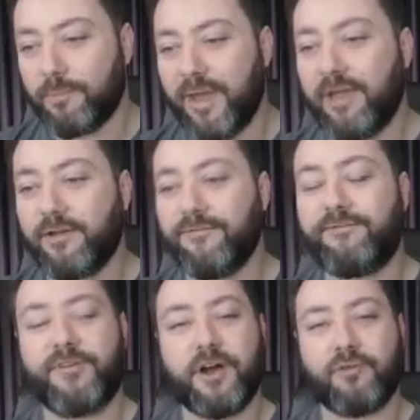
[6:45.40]
men can
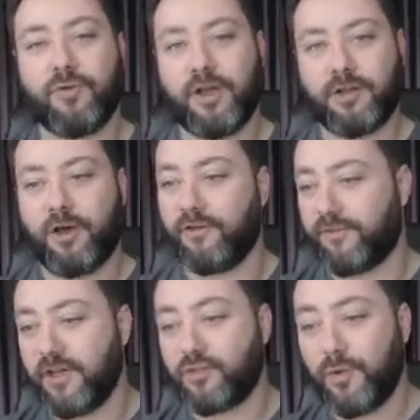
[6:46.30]
fuck right off.
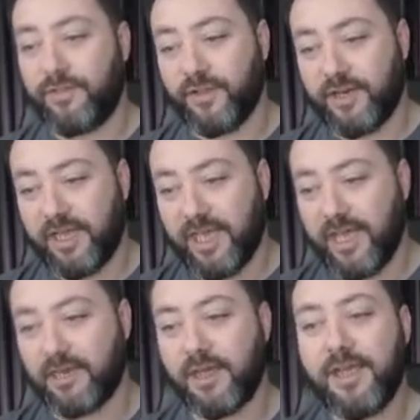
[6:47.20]
A tweet that,
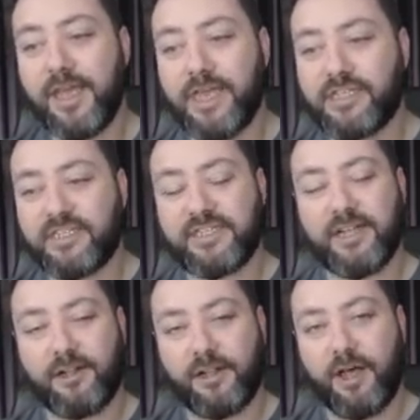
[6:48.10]
again, is
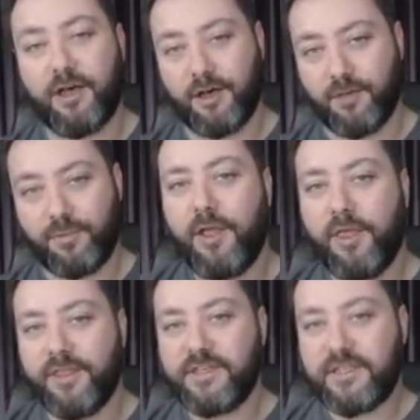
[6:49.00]
still up.
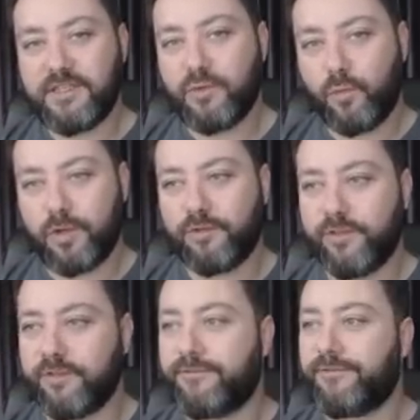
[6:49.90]
This is the world
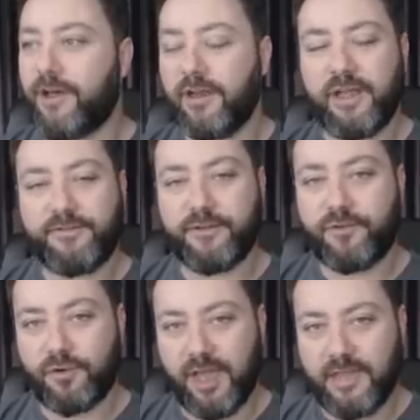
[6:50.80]
that the far left have
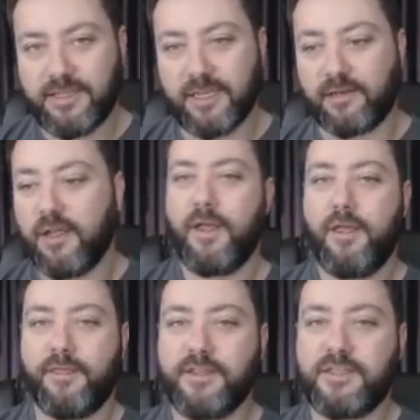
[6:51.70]
created.
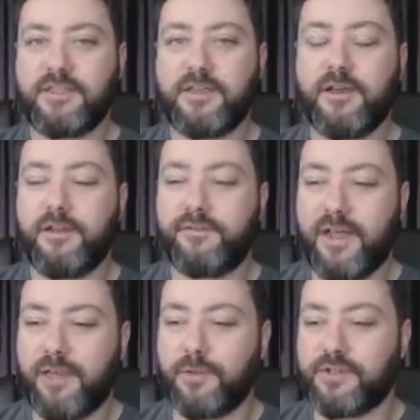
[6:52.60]
This is the kind of
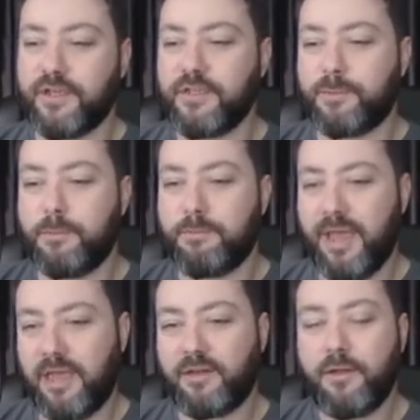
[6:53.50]
language that has been
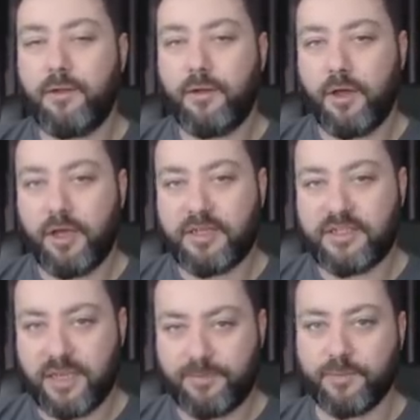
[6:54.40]
made
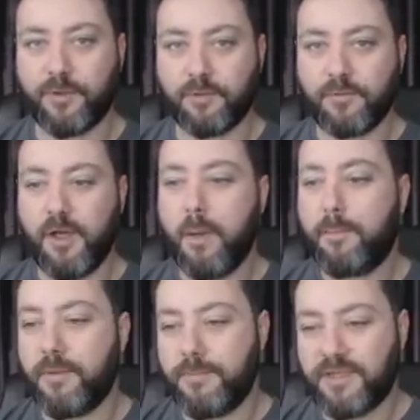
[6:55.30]
acceptable,
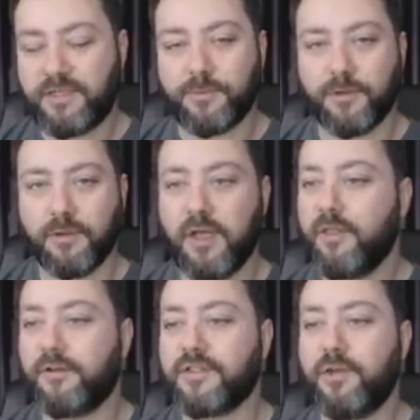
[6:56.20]
permissible.
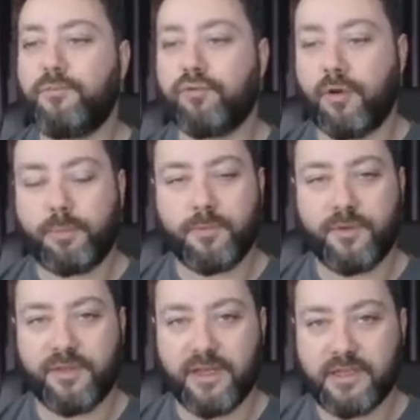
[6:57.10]
There is no problem
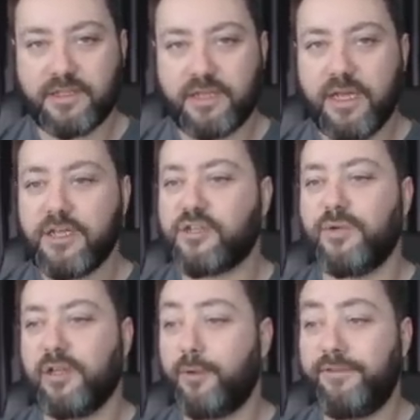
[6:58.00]
with this. So
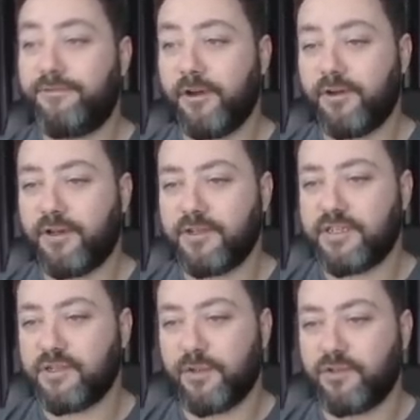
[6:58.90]
when Louis Farrakhan
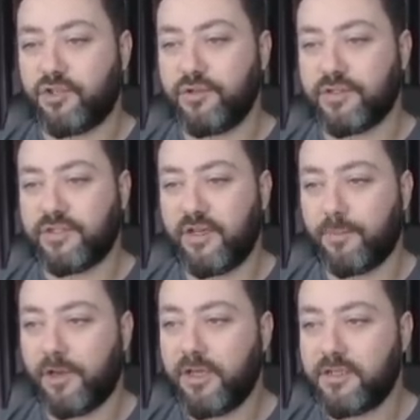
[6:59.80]
says, well, Jews are
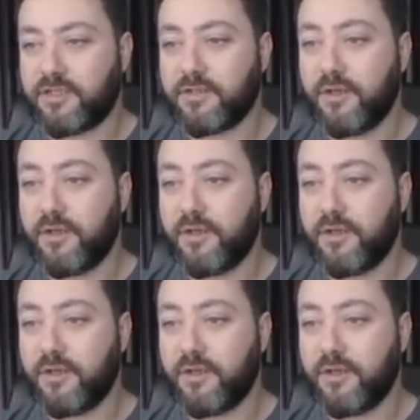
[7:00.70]
termites,